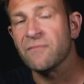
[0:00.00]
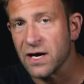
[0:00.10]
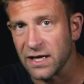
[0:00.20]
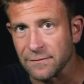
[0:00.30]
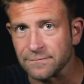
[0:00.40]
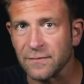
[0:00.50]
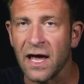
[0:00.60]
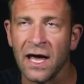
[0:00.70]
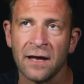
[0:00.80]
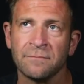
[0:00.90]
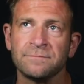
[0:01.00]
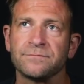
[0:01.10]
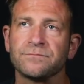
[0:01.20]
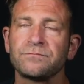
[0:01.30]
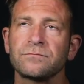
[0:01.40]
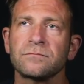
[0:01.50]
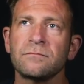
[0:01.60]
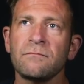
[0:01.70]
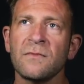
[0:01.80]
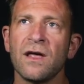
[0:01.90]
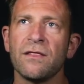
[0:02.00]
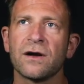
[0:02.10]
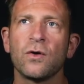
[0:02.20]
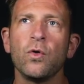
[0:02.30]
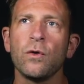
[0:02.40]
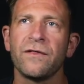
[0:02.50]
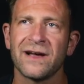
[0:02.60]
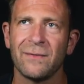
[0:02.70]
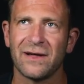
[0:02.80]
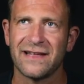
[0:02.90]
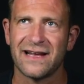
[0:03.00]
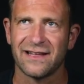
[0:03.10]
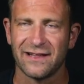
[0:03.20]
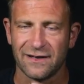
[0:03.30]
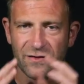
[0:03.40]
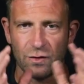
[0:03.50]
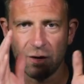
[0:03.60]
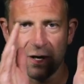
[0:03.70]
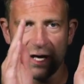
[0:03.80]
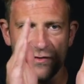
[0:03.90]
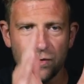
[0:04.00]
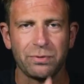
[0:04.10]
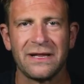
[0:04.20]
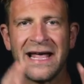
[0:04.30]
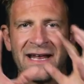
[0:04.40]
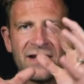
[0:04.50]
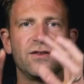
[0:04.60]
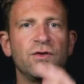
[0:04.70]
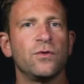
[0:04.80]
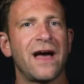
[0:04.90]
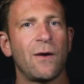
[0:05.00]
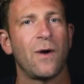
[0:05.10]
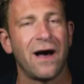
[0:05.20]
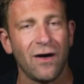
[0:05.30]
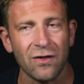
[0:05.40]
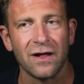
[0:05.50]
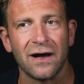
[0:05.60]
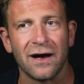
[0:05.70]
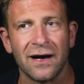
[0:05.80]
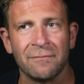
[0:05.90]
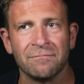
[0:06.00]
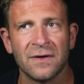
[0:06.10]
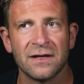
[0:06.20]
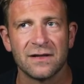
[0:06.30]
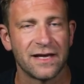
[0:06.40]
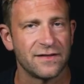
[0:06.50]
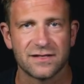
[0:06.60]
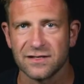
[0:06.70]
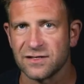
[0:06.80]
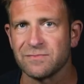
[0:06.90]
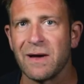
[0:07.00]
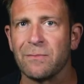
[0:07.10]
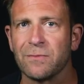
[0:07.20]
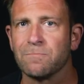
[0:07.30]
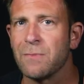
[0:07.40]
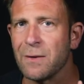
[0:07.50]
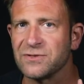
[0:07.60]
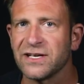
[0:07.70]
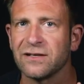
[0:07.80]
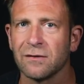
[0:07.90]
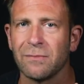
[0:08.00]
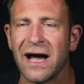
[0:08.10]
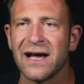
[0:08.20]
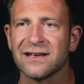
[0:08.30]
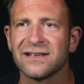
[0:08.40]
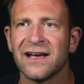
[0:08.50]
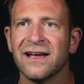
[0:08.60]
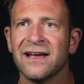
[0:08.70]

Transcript: of money. And the cool thing about that is, I think if you if you plan and do that well, um, again, this is just my my particular bias.